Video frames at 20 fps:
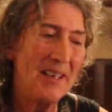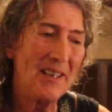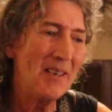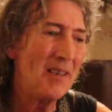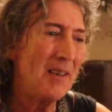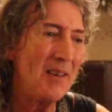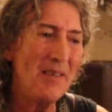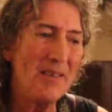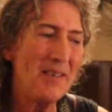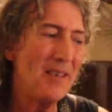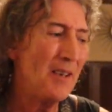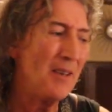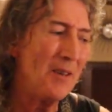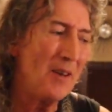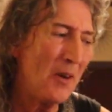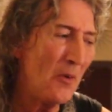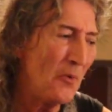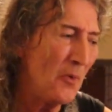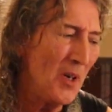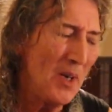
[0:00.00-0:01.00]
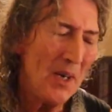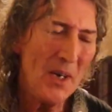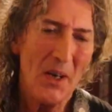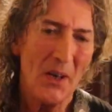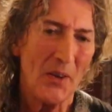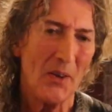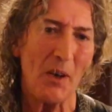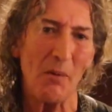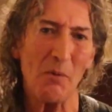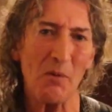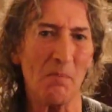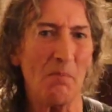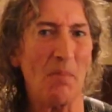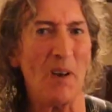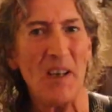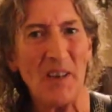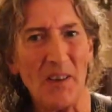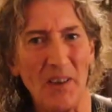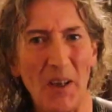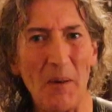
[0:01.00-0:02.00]
you know,
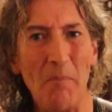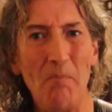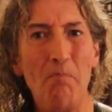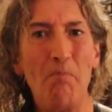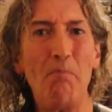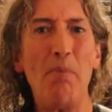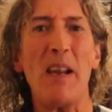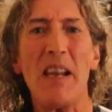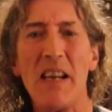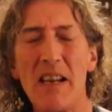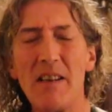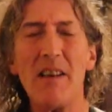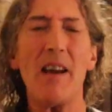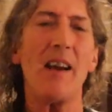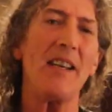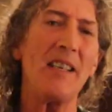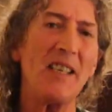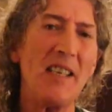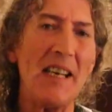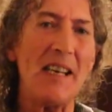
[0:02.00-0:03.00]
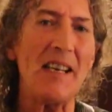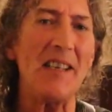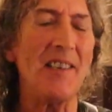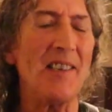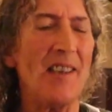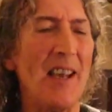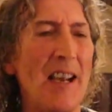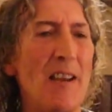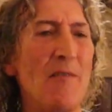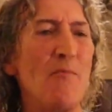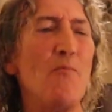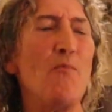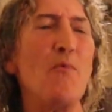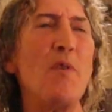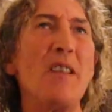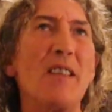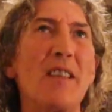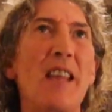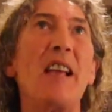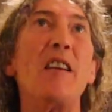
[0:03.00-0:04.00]
the P90s,
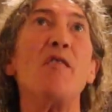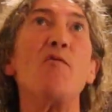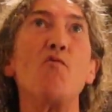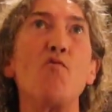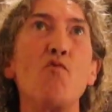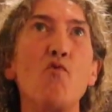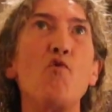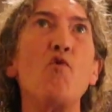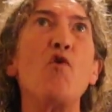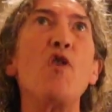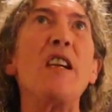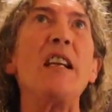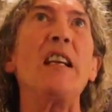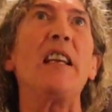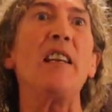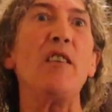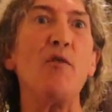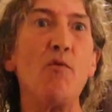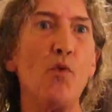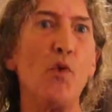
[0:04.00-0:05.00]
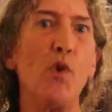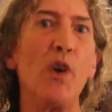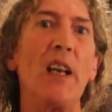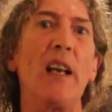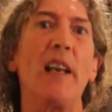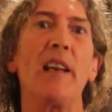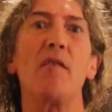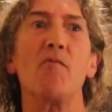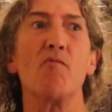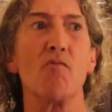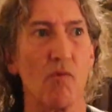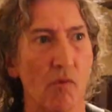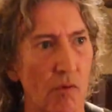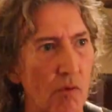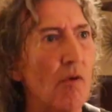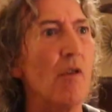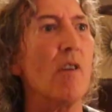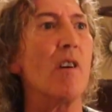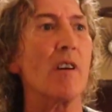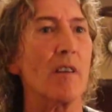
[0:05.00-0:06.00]
they really
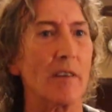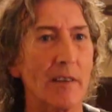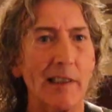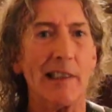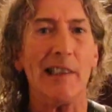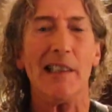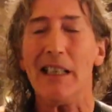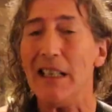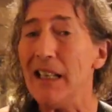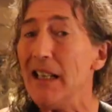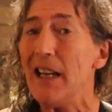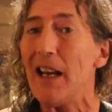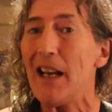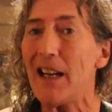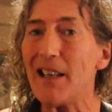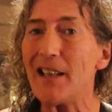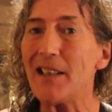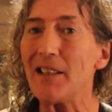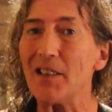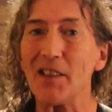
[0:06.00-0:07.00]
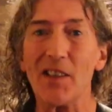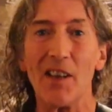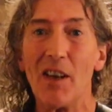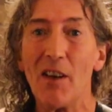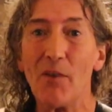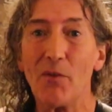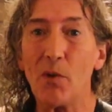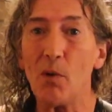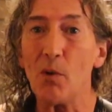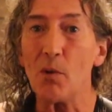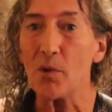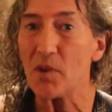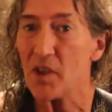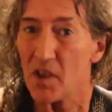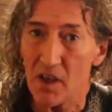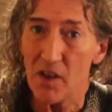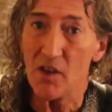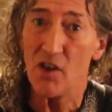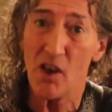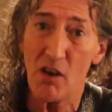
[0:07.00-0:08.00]
rock. And of course,
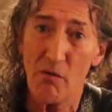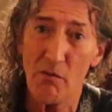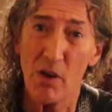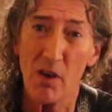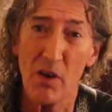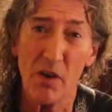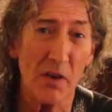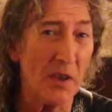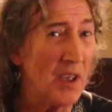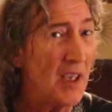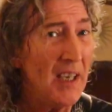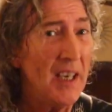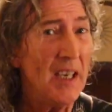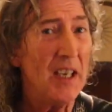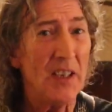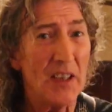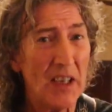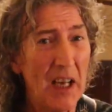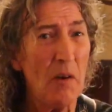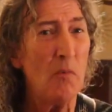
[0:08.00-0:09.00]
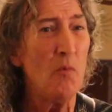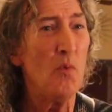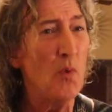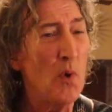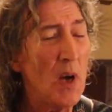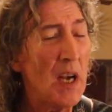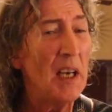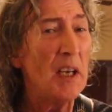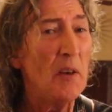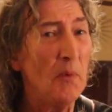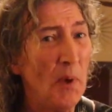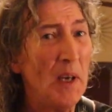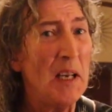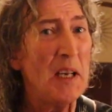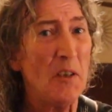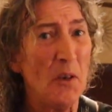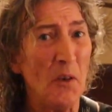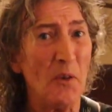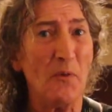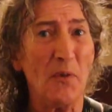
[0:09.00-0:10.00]
as you've heard, they're really
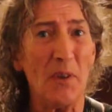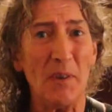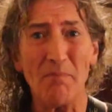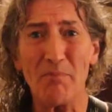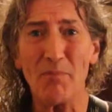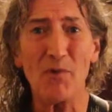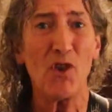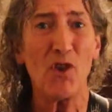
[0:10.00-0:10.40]
good for.